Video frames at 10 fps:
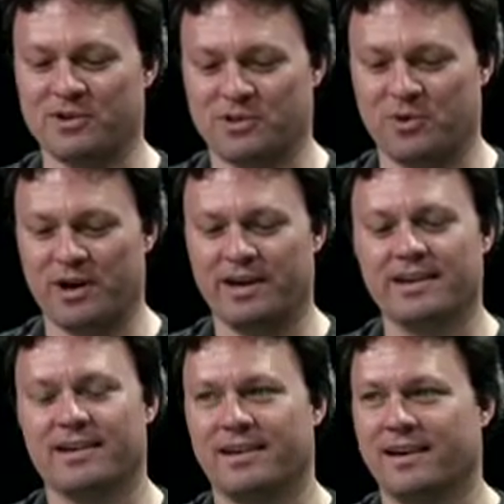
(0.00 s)
so first
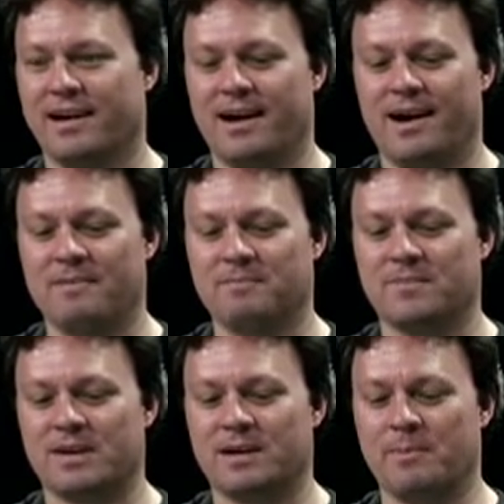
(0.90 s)
story.
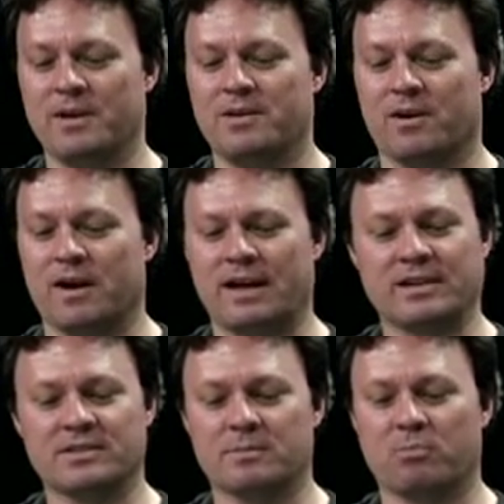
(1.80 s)
Company, or
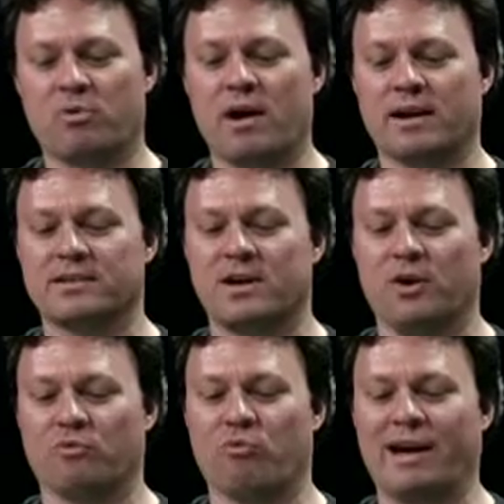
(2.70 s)
I guess it's a
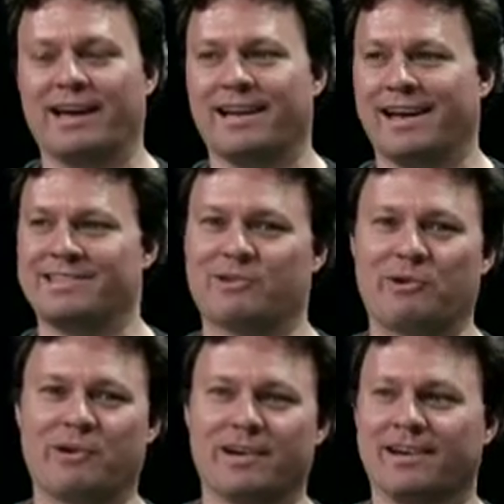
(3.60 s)
product called
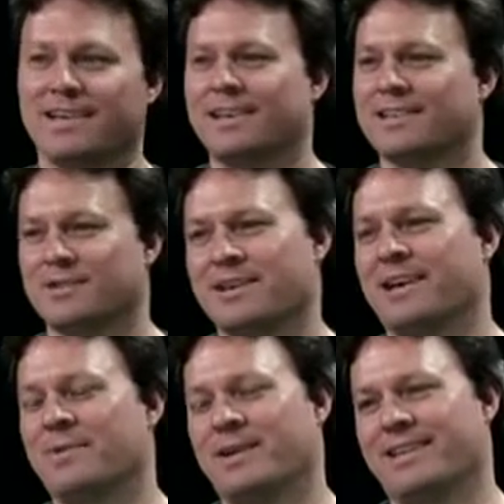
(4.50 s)
Recognizer. So
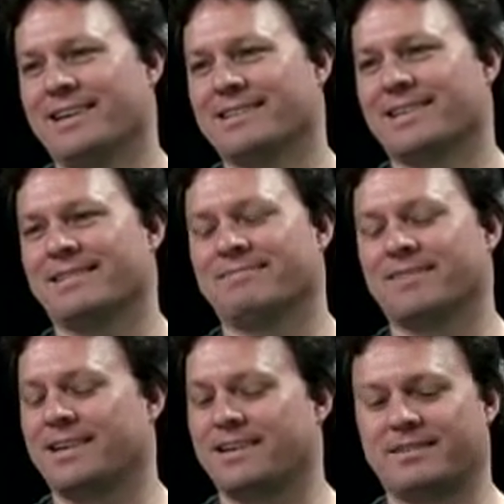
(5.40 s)
it's another one of these
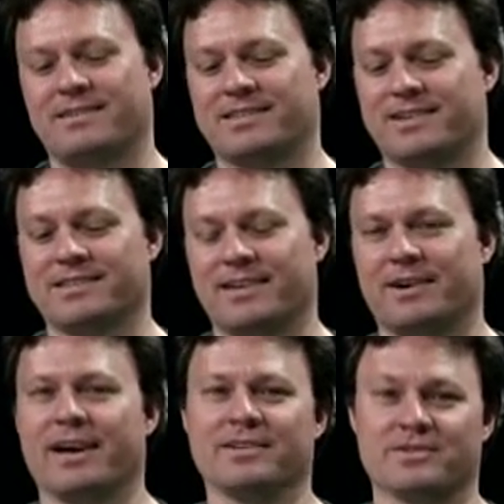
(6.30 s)
that,
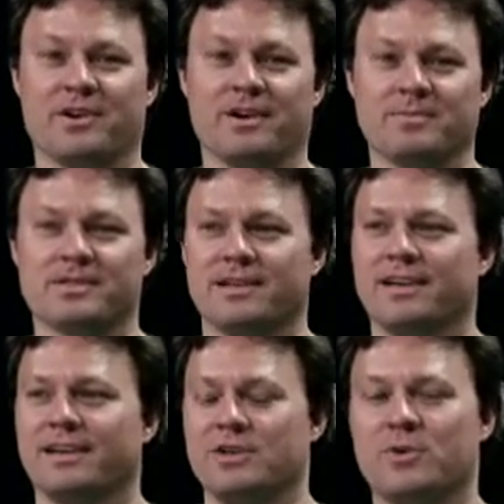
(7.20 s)
seriously, okay,
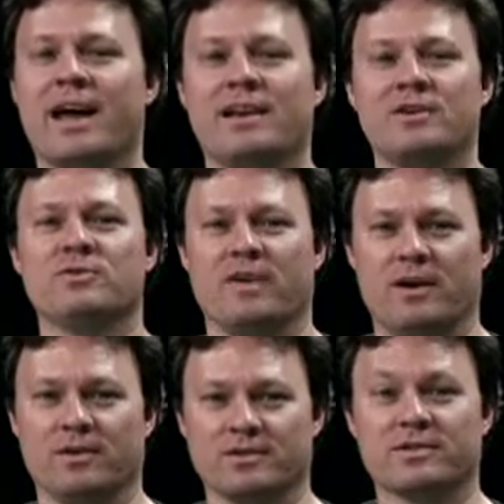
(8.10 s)
startups, you can
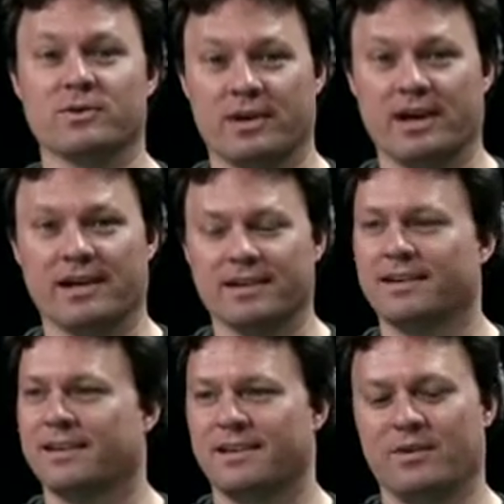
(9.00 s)
use vowels. It's
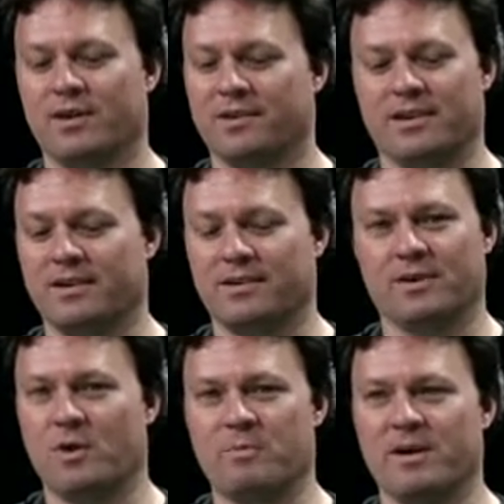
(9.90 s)
okay.
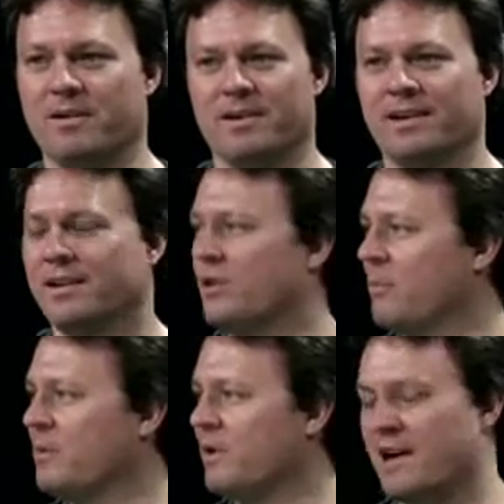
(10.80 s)
There won't
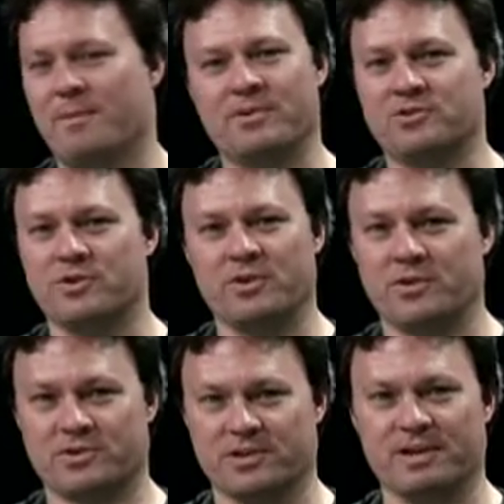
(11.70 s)
be nobody will come and shoot
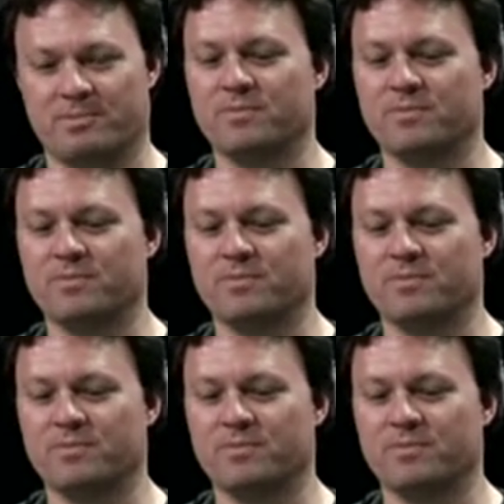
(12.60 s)
you in your sleep.